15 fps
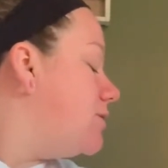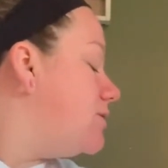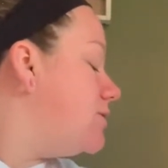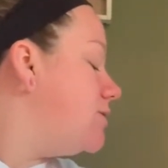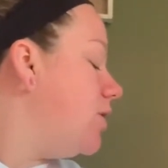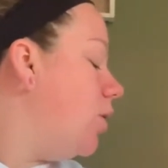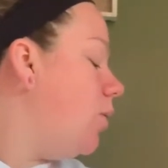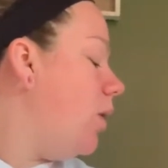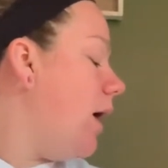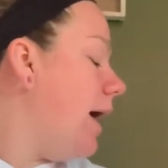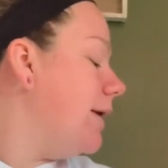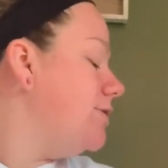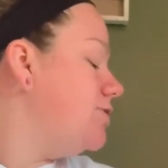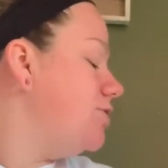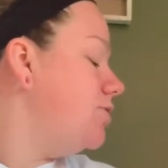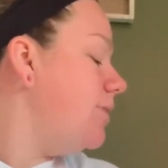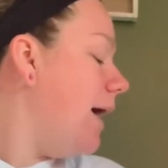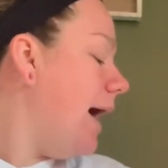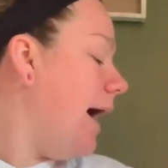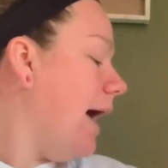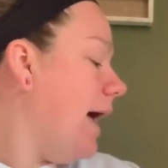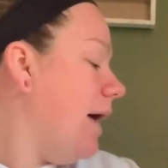So I do
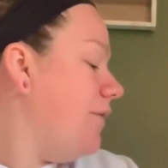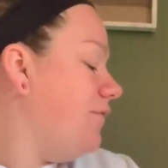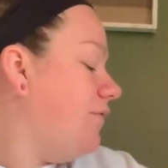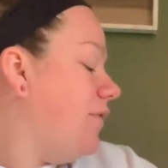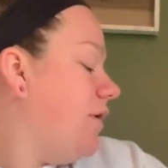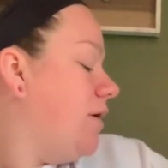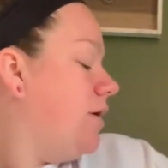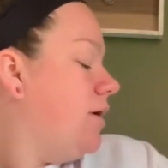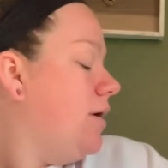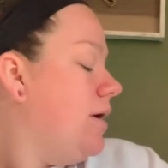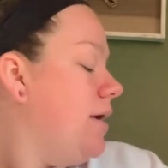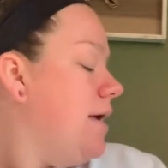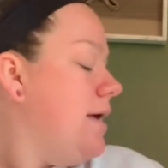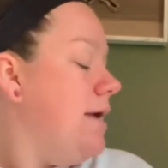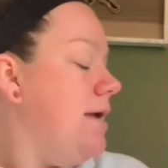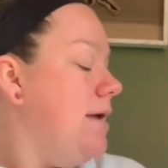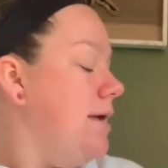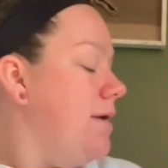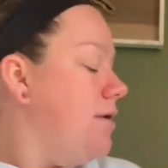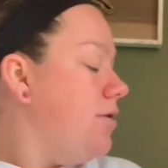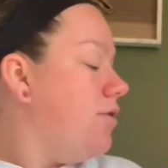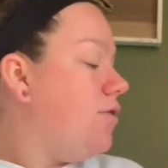have
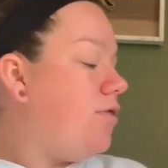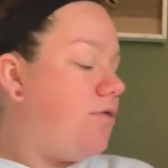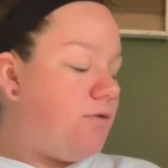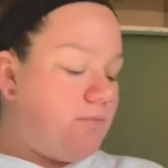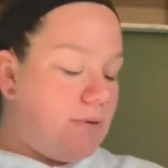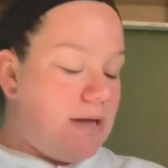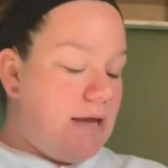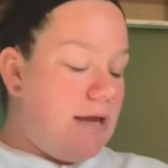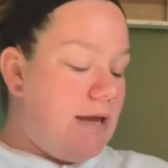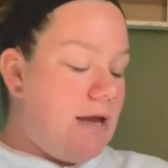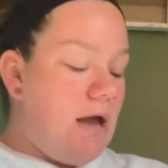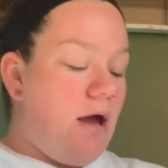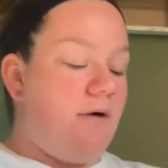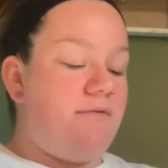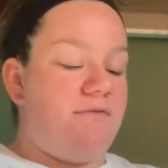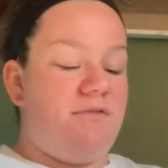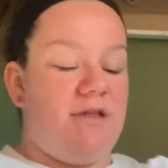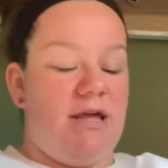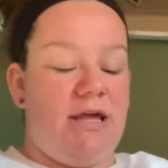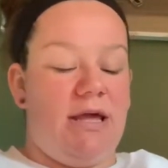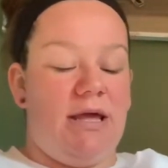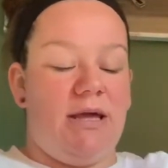3 of
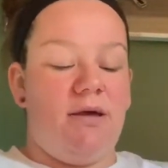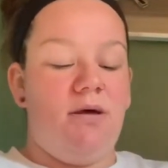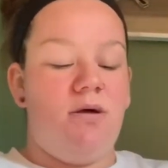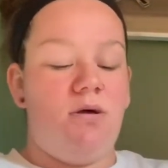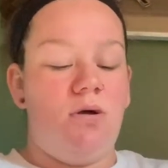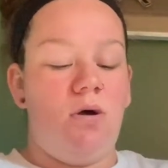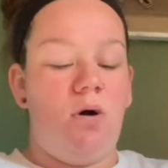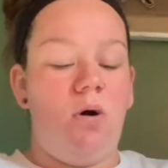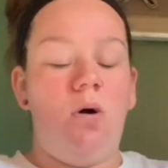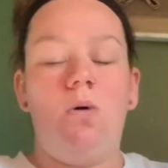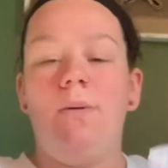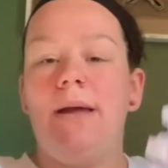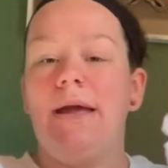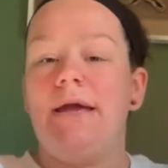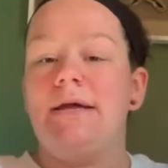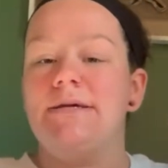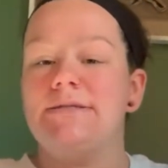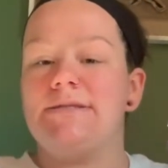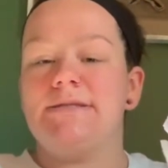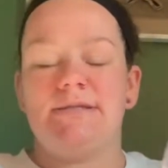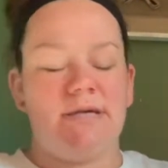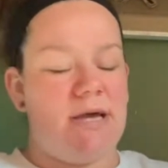the
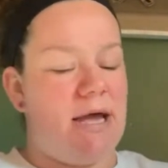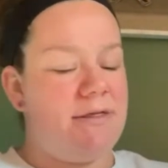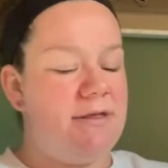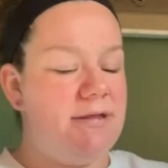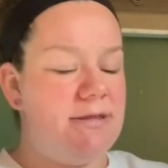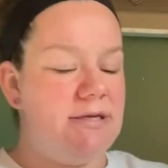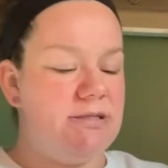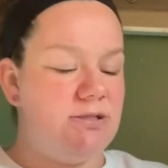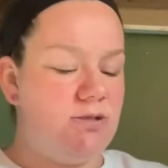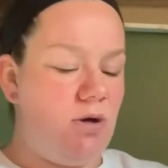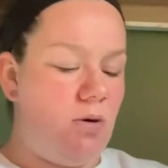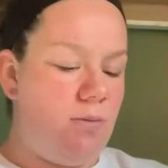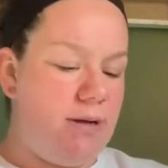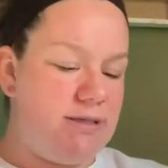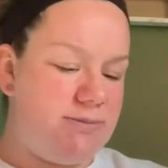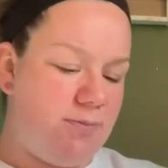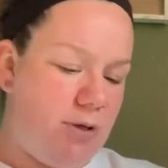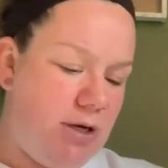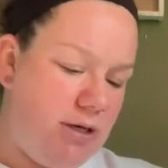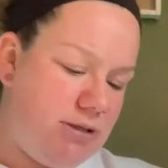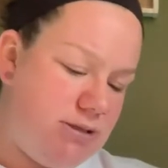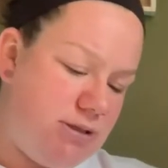Always, I think these are the Always
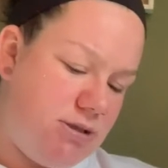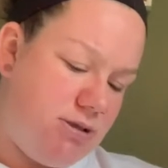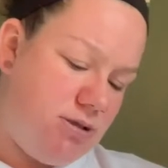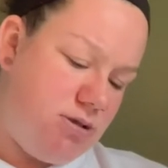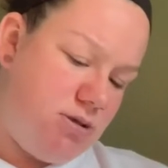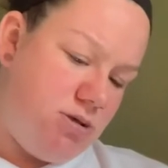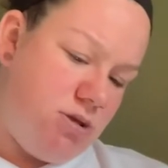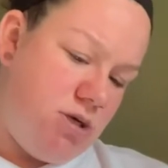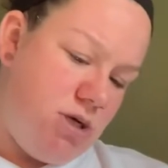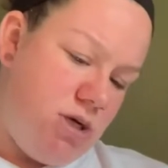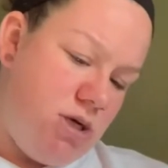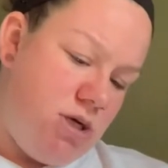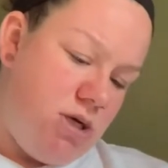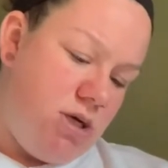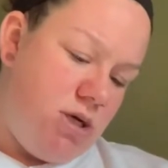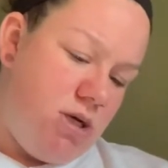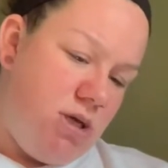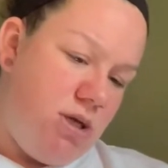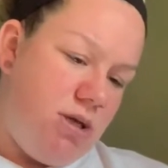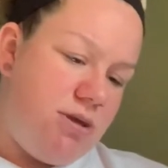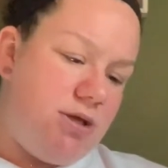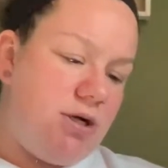brand.
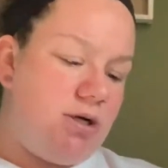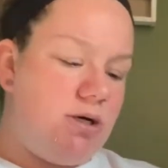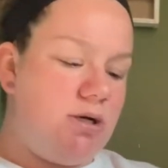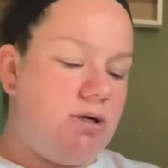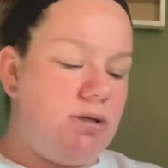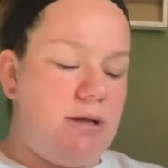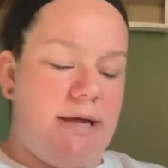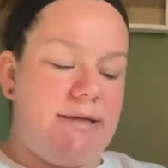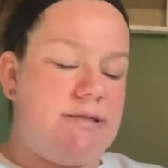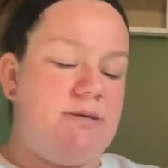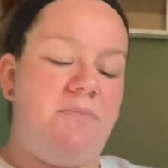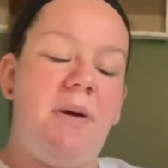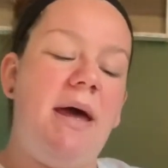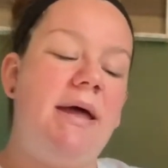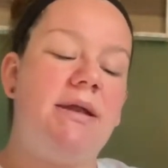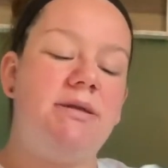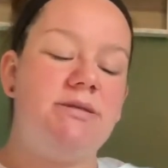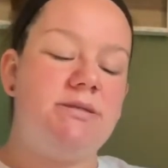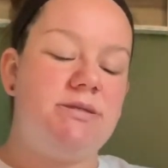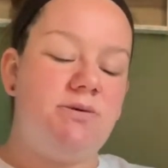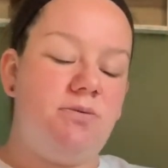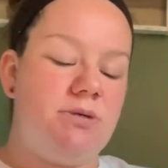They're like
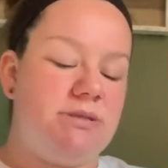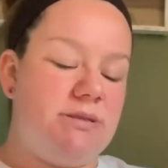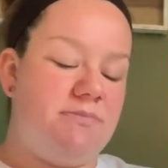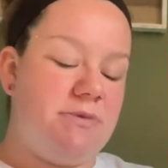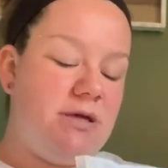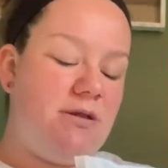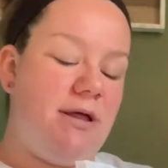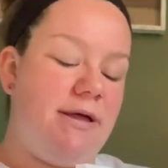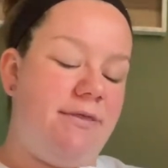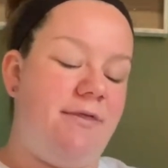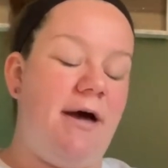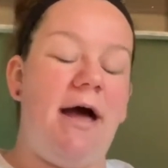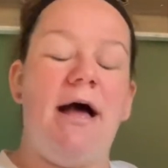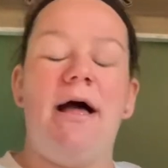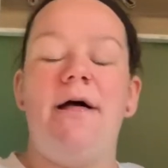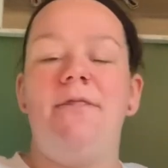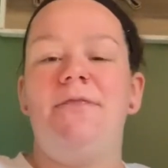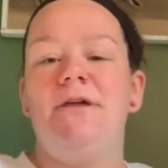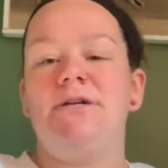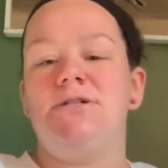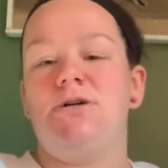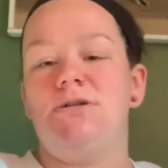Depends or something like that,
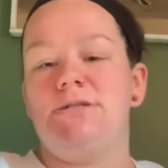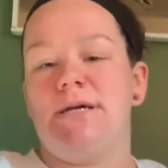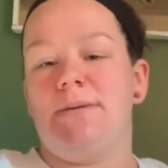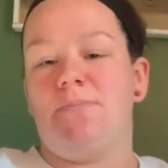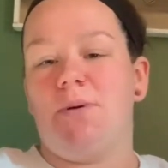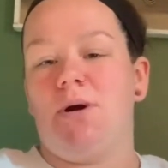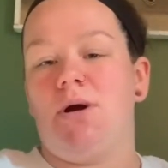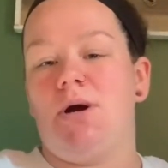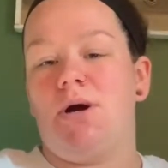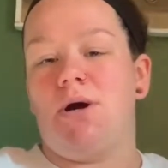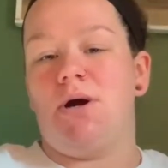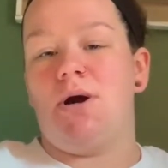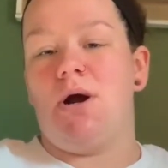the adult diaper